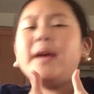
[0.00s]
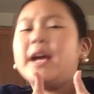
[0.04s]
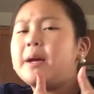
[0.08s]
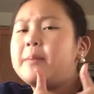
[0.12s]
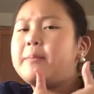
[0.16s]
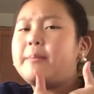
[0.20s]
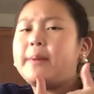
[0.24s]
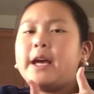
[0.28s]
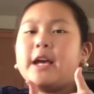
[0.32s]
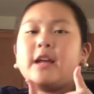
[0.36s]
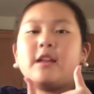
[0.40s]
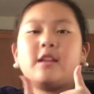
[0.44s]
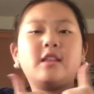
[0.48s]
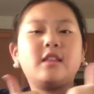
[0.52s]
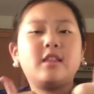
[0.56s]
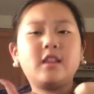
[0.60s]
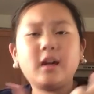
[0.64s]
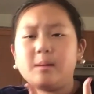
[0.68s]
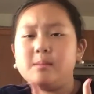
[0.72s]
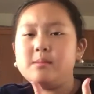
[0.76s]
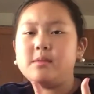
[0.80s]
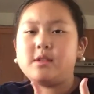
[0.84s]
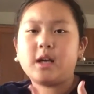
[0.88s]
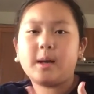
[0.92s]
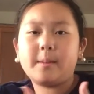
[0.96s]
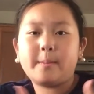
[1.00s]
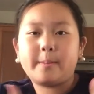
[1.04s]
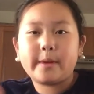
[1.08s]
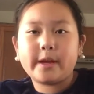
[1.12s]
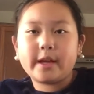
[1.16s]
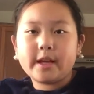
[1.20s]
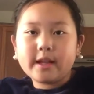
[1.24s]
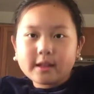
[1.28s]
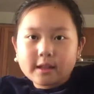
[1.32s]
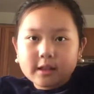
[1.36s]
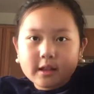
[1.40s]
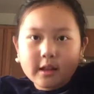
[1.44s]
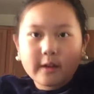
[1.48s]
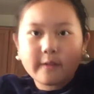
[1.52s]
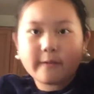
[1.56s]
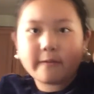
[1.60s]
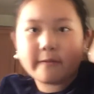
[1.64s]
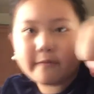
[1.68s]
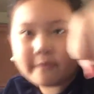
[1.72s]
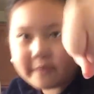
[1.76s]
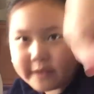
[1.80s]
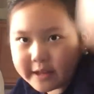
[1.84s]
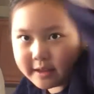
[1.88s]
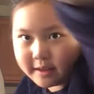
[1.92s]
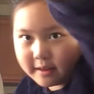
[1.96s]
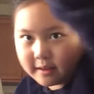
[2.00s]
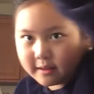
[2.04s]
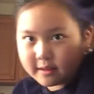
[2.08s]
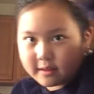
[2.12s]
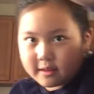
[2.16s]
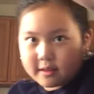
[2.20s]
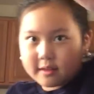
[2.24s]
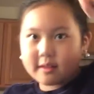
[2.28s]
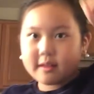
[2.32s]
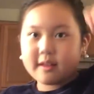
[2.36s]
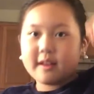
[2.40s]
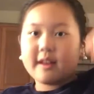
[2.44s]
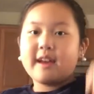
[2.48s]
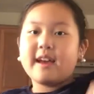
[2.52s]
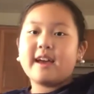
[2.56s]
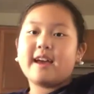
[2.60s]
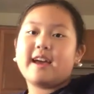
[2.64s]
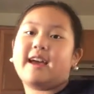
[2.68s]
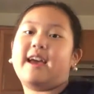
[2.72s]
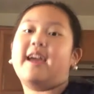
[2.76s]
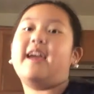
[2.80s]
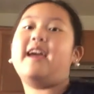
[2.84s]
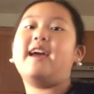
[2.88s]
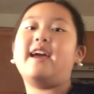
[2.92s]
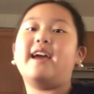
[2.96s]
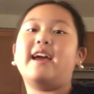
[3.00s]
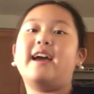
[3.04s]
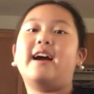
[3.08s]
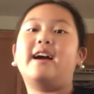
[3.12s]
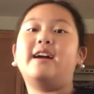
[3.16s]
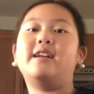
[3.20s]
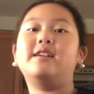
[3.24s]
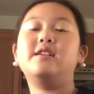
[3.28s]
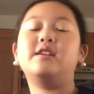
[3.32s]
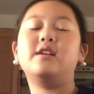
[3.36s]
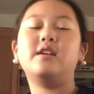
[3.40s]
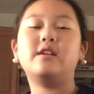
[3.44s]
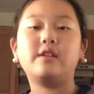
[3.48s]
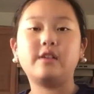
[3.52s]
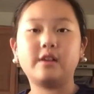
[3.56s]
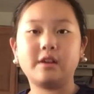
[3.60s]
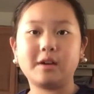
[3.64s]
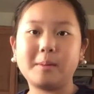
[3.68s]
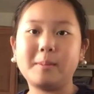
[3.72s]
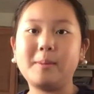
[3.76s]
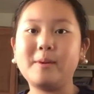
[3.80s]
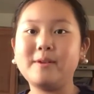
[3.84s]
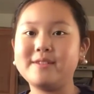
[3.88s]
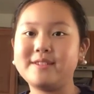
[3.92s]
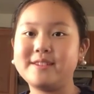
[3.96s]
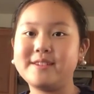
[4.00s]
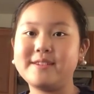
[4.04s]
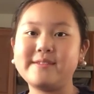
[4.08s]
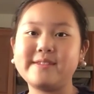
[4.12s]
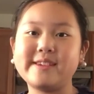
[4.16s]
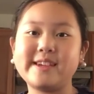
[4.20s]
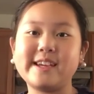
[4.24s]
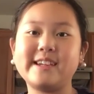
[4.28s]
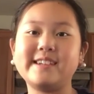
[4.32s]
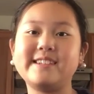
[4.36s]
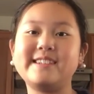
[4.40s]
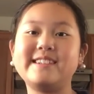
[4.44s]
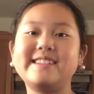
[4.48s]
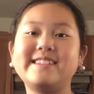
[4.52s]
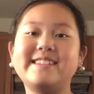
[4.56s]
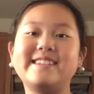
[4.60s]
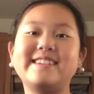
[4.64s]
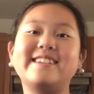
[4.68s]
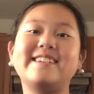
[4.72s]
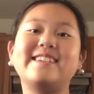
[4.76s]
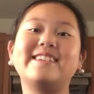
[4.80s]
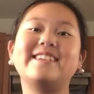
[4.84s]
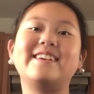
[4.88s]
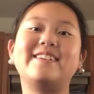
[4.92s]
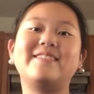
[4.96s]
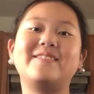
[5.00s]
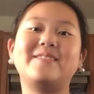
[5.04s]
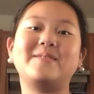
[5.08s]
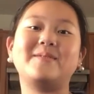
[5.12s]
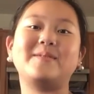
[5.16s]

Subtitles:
big thumbs up in the fist. And turn on post notifications so you know